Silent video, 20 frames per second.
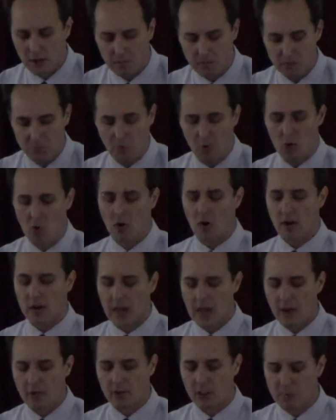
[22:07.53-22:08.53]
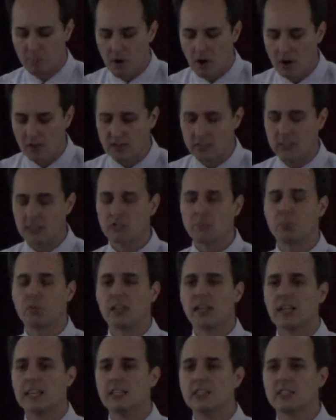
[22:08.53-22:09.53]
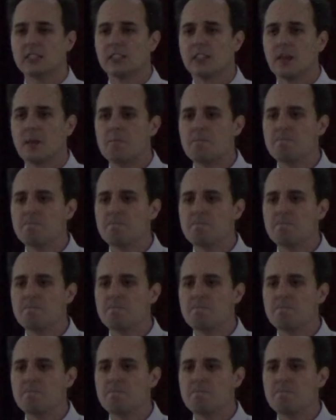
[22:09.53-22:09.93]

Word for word: be poured out upon this place